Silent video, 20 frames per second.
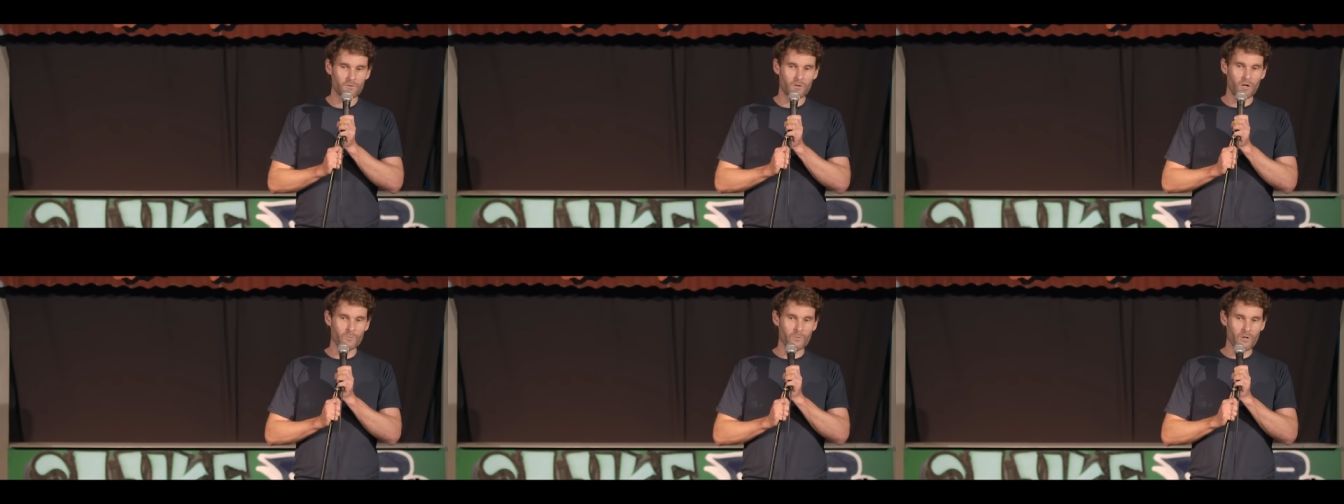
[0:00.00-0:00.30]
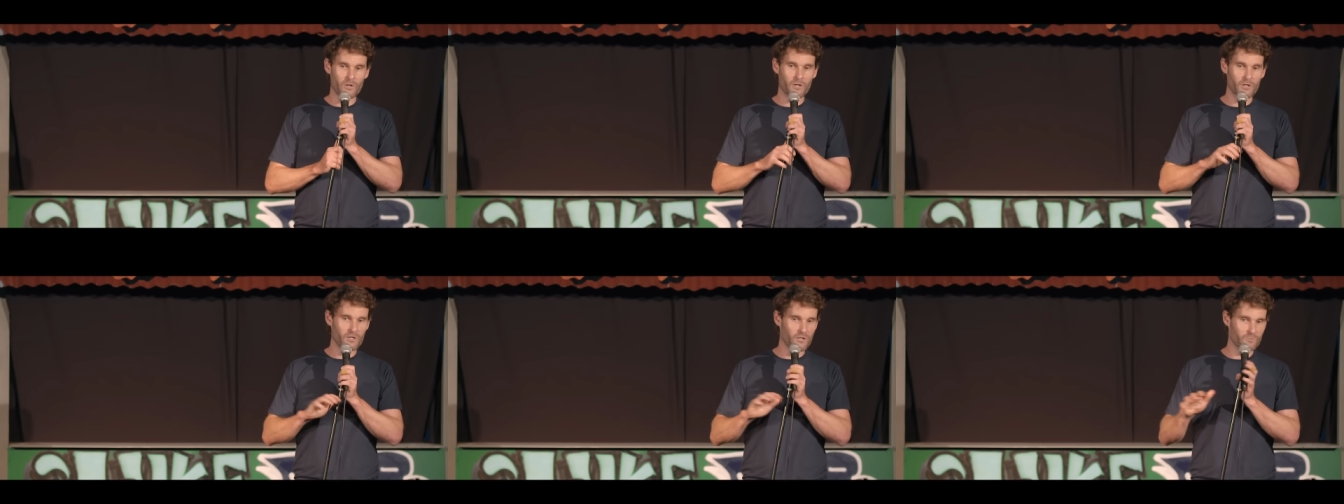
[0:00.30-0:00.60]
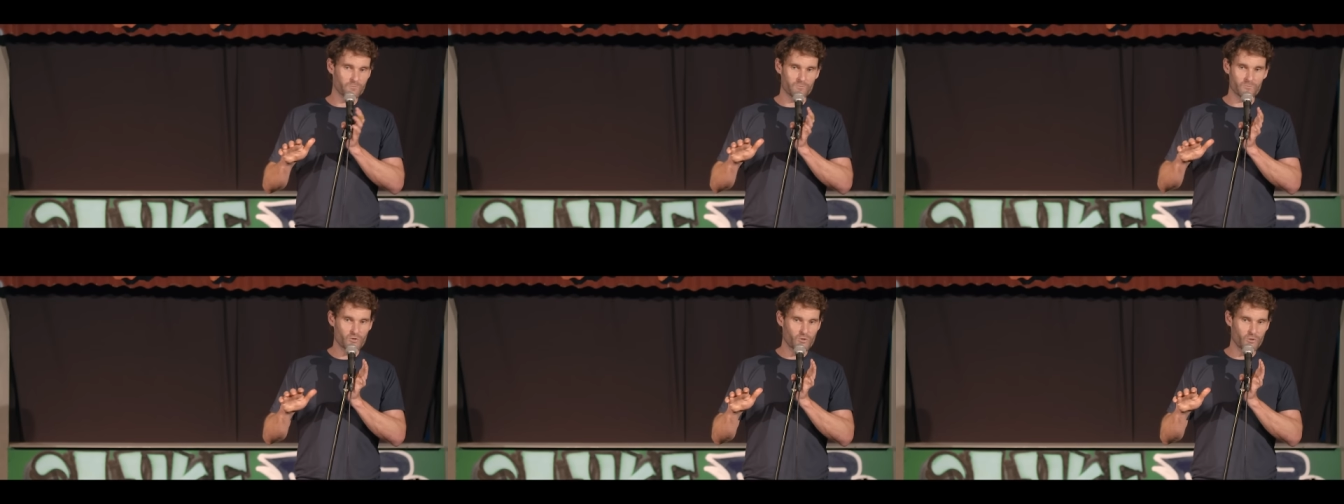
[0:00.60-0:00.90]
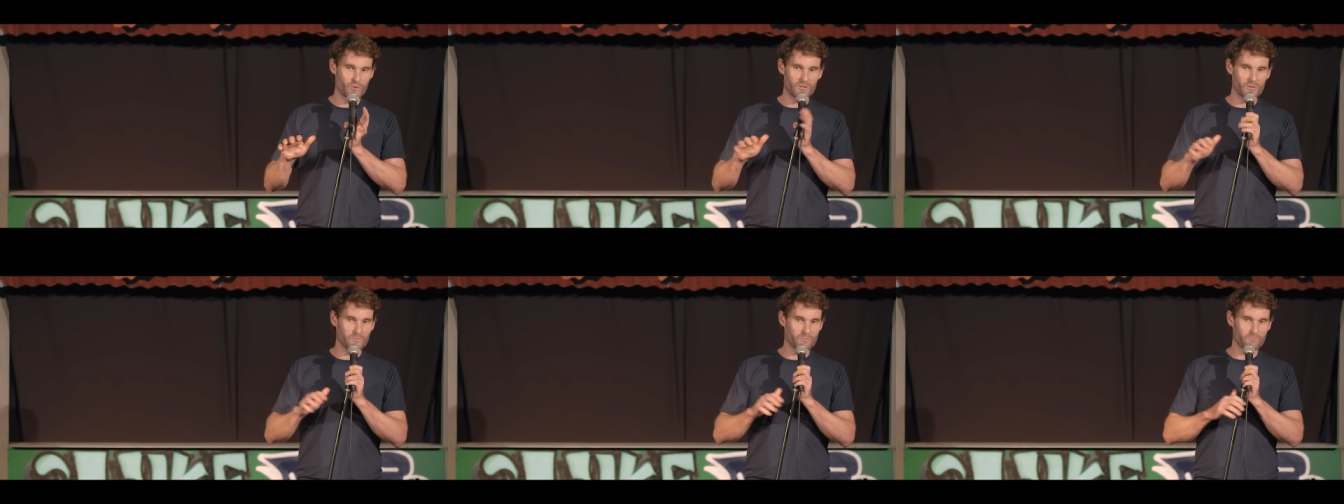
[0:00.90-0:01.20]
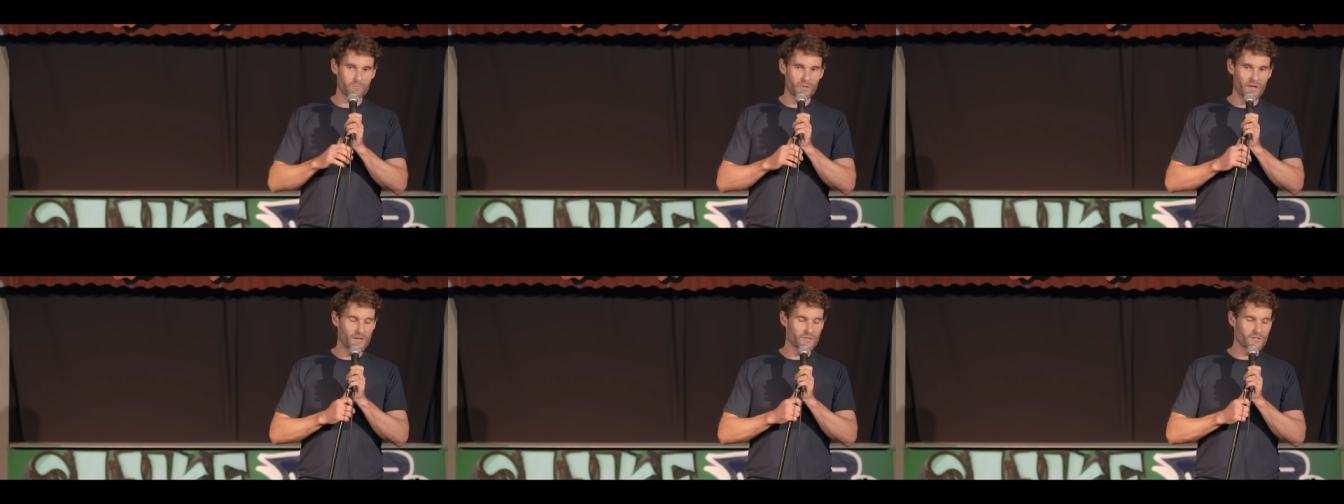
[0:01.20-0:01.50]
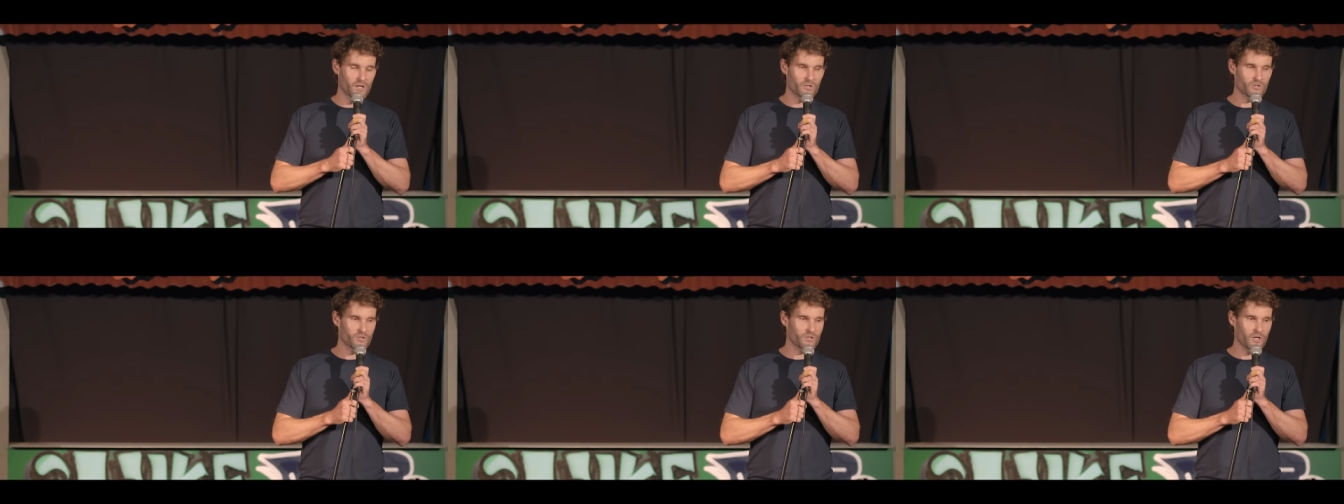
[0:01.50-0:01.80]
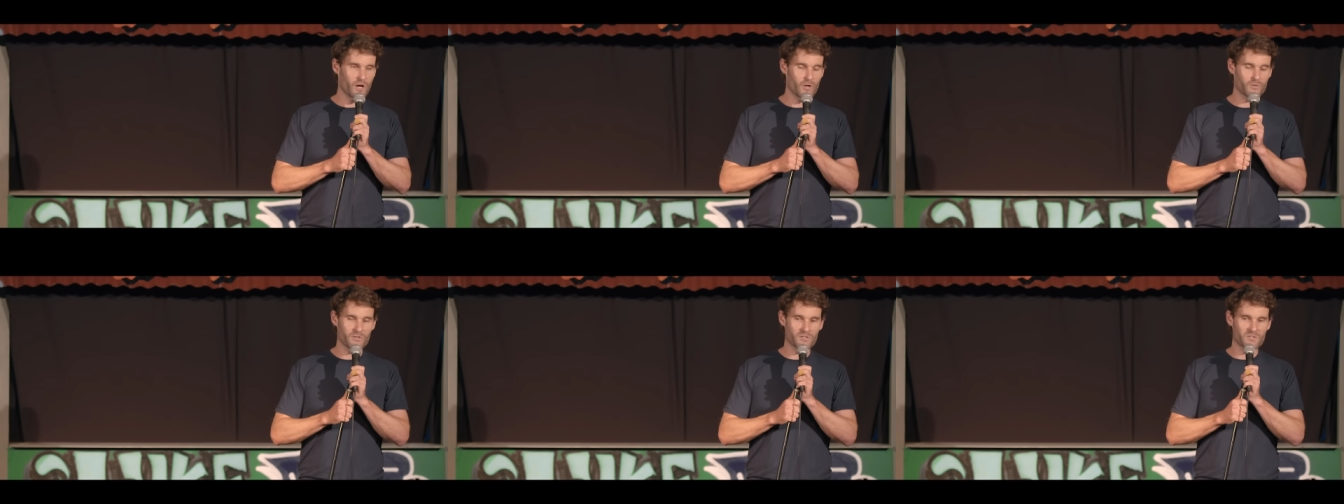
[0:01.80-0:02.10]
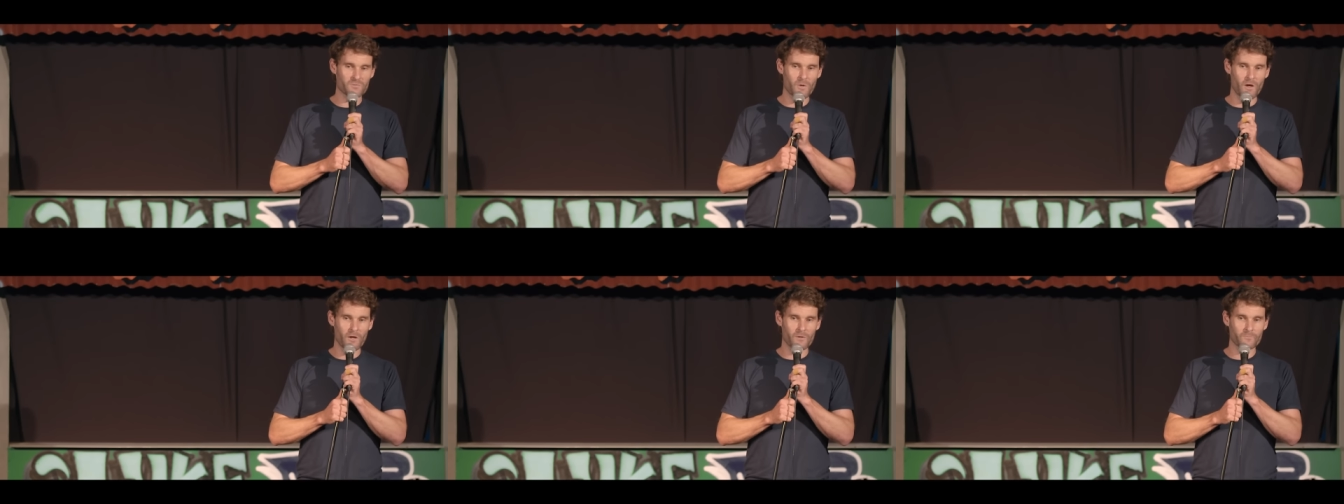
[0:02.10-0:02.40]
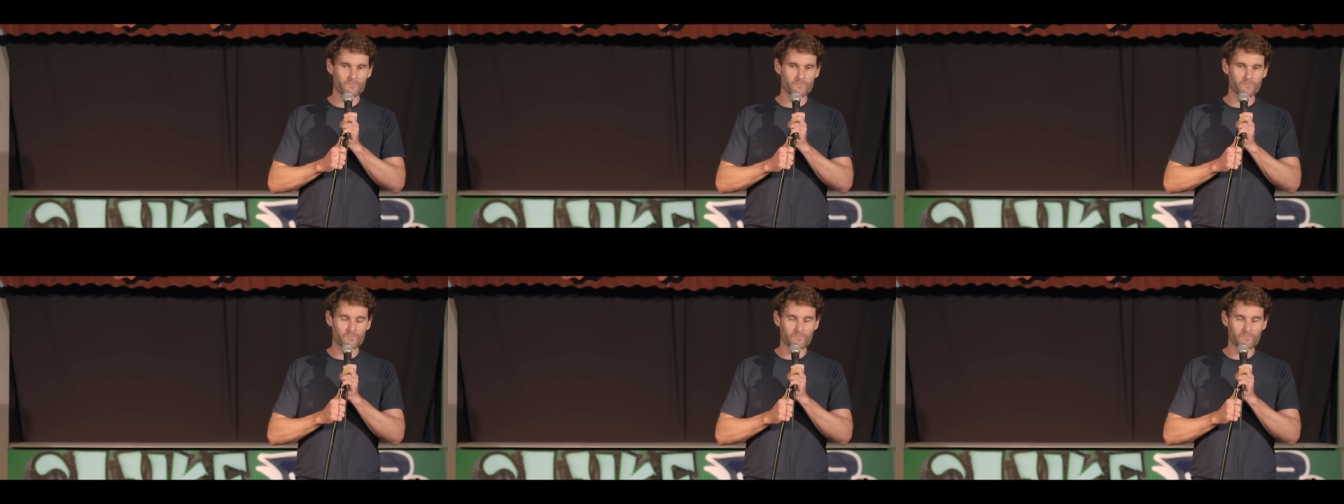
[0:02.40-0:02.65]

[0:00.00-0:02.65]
I'm not going to sugar plantation coat this, mate.